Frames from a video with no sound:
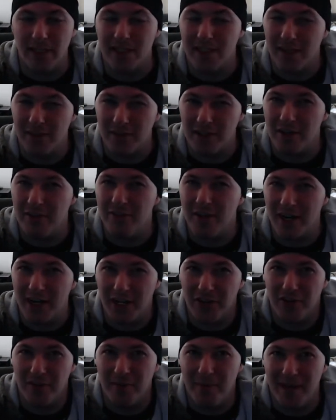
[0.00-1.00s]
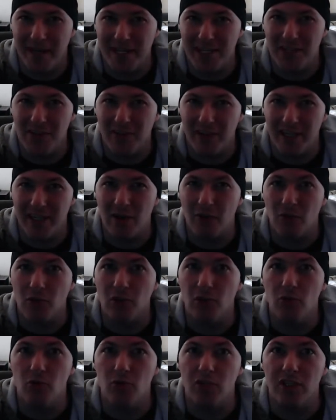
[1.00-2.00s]
It's definitely effective in making sure you
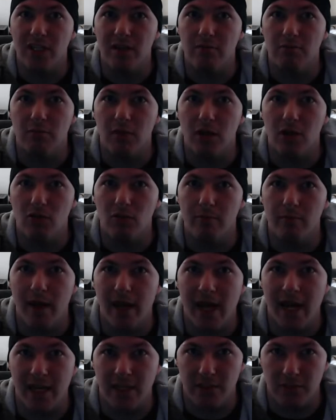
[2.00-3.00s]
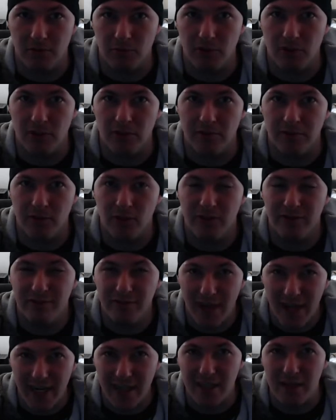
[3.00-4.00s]
don't lose any bone mass, which is
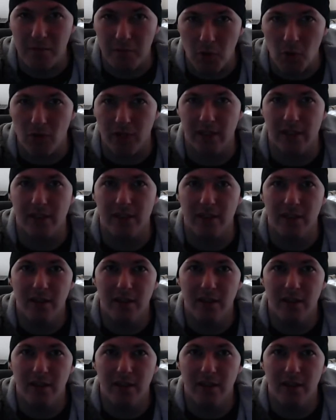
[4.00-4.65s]
vitally important